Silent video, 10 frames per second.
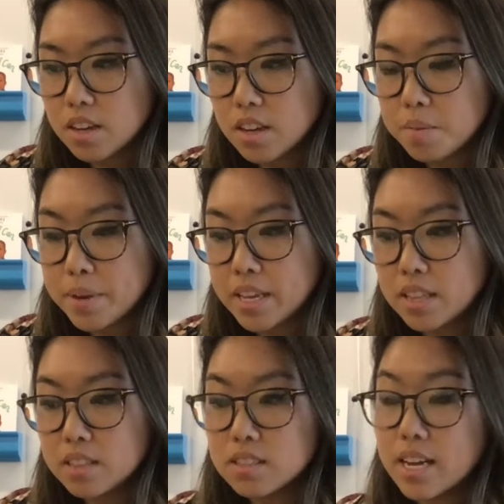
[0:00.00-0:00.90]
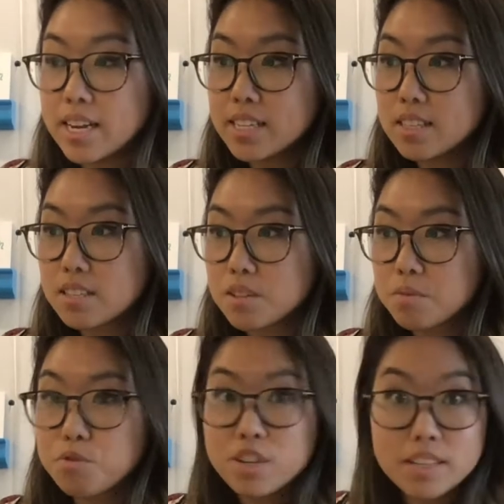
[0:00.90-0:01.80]
and making the lines
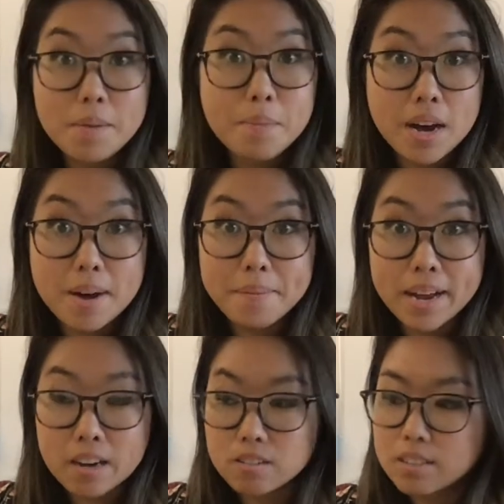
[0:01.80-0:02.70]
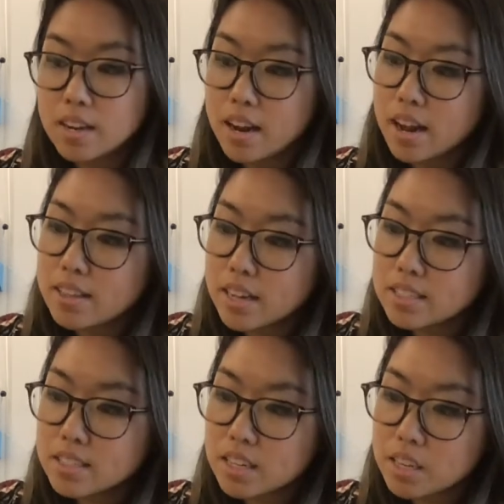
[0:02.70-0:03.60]
really pop out. And
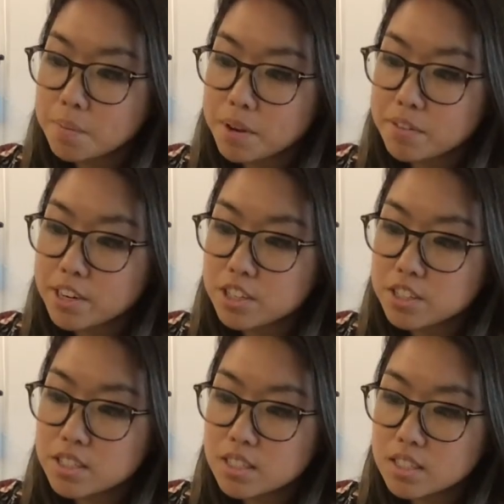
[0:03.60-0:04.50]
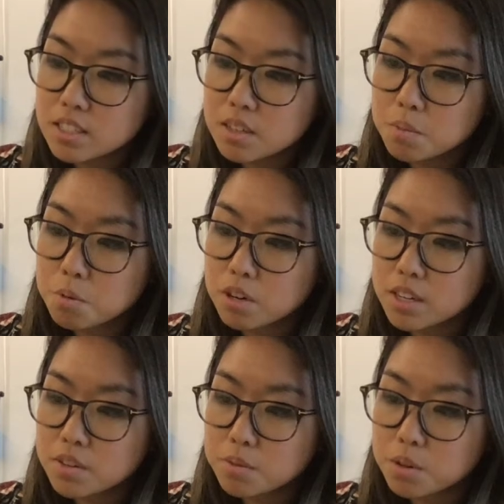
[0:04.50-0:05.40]
that's telling my readers, this is an
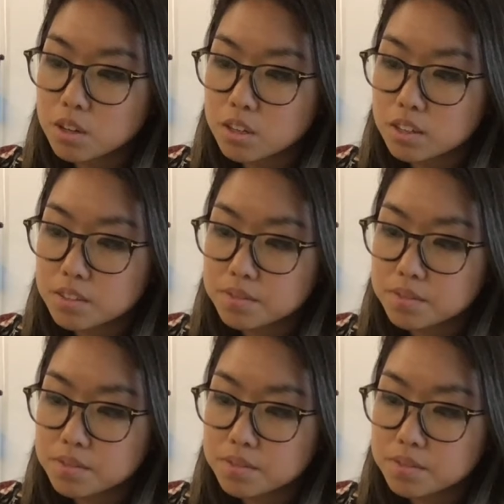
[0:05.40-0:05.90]
important word.